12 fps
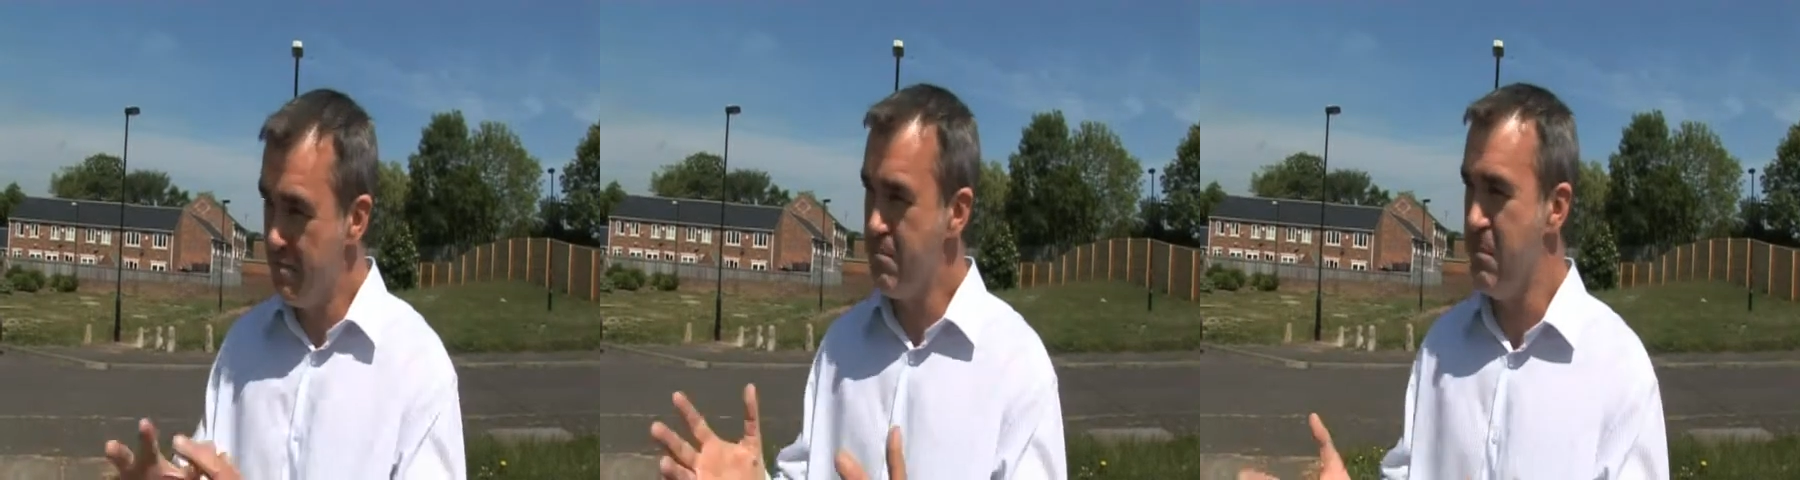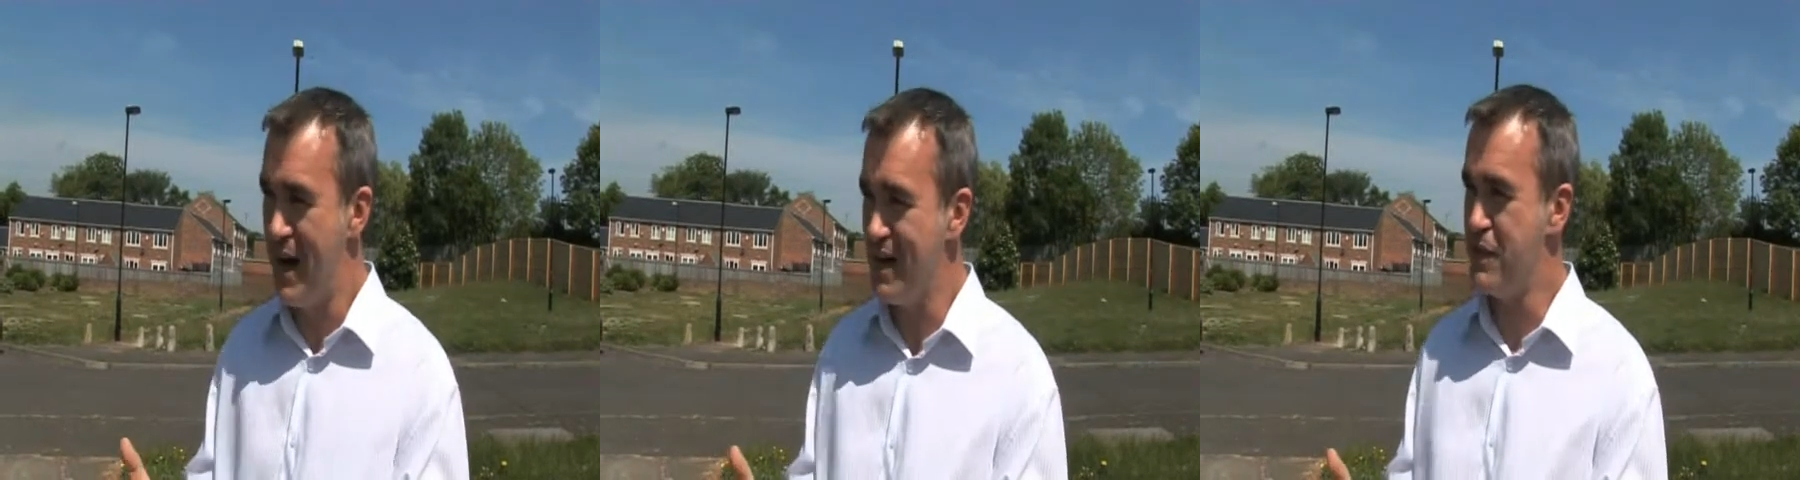
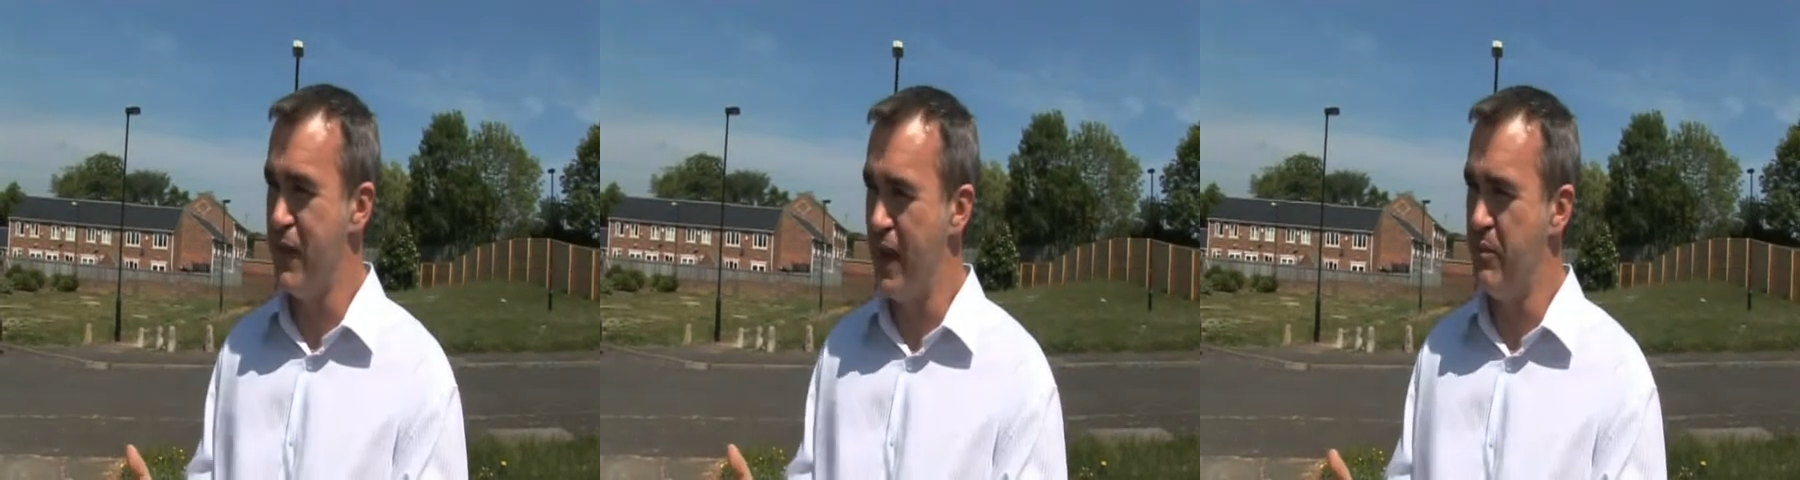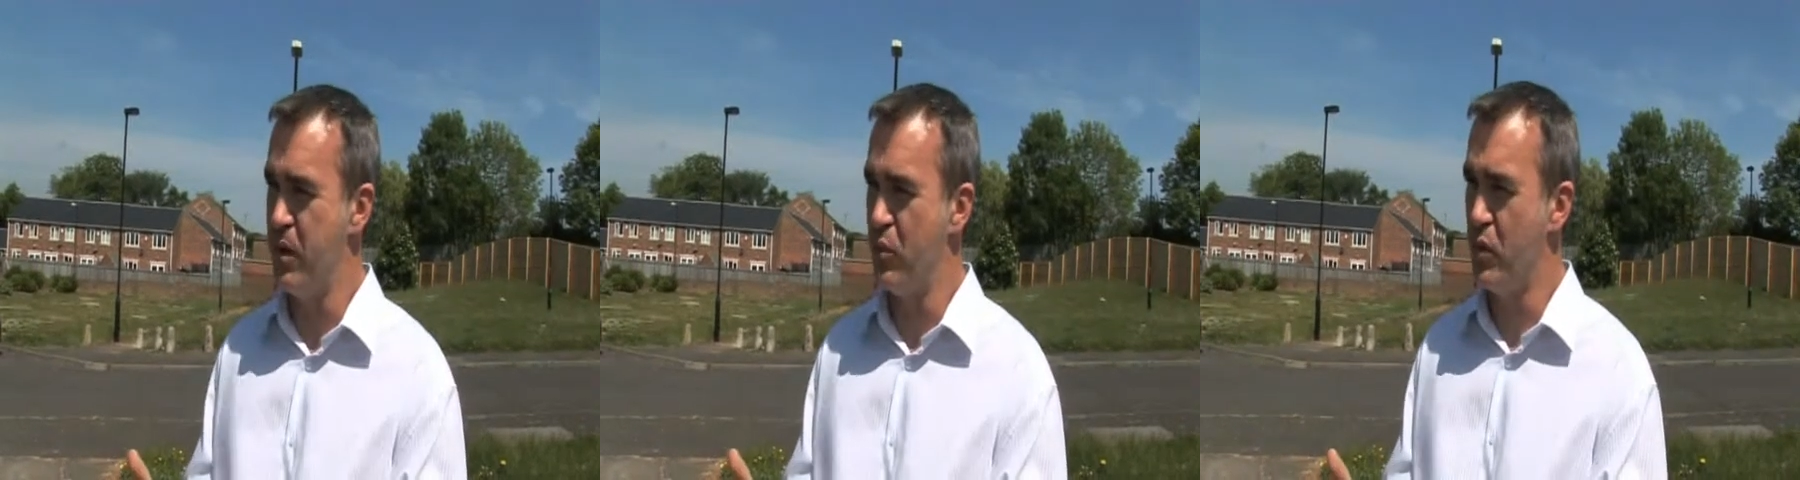my
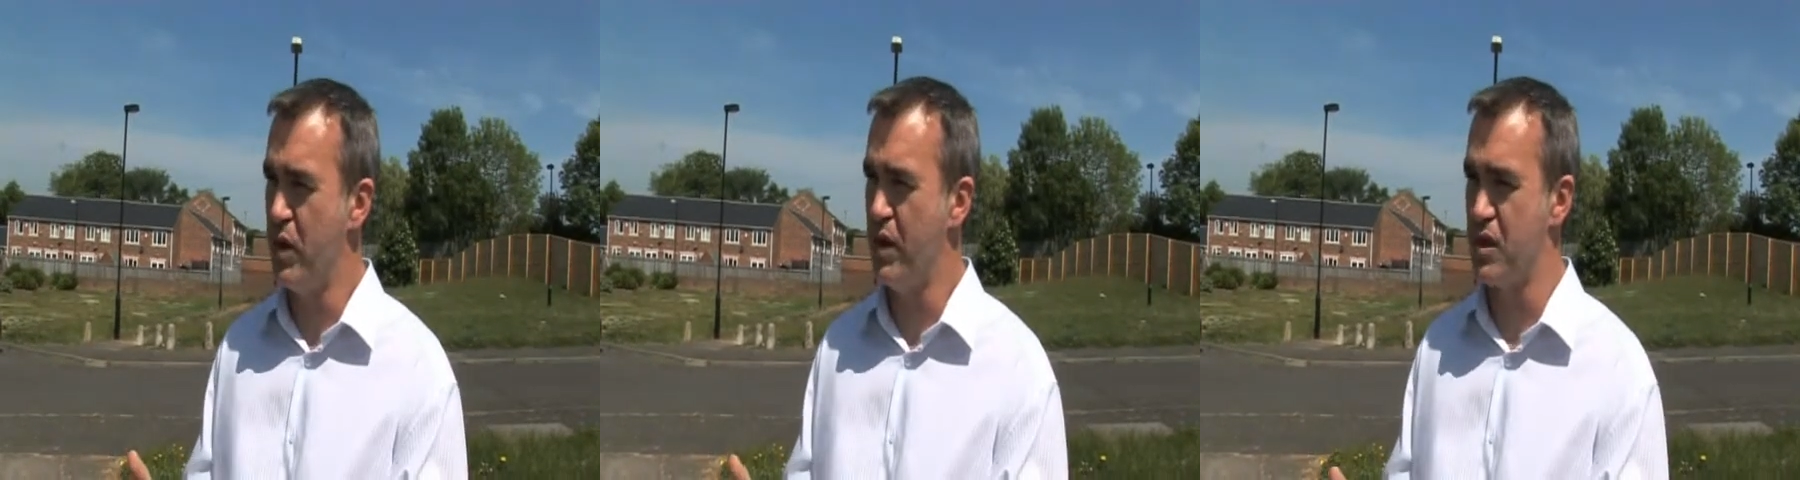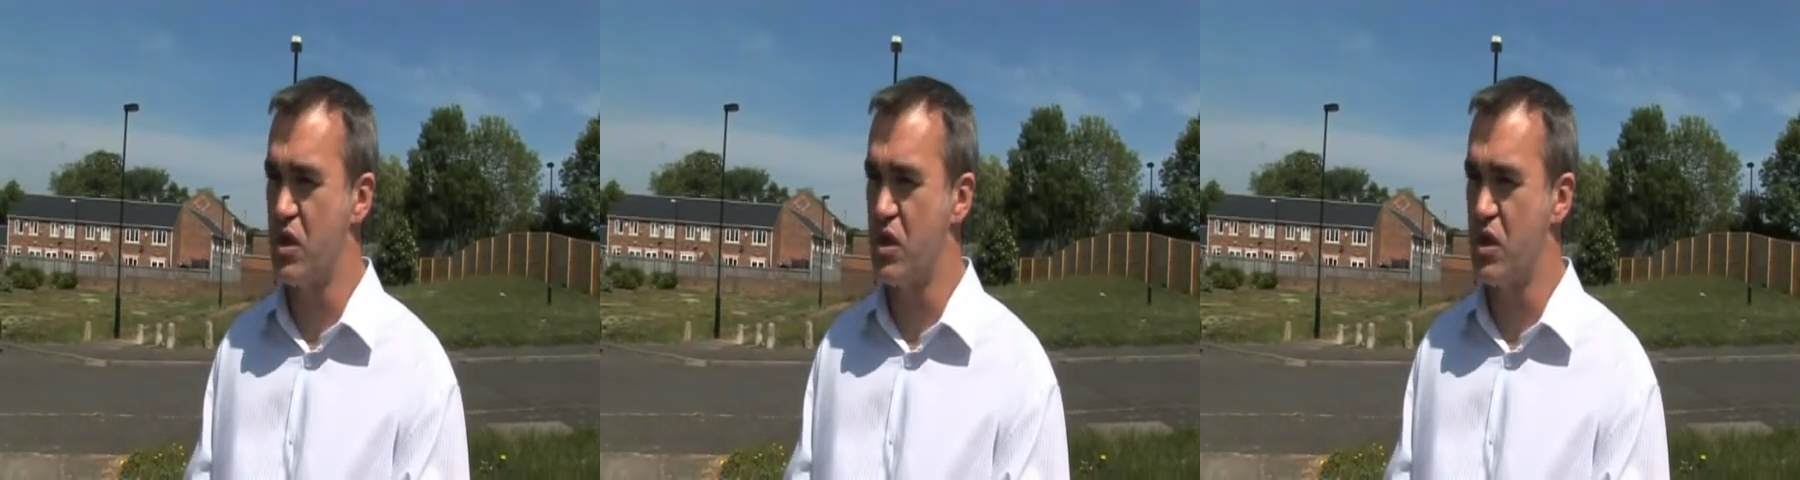development world.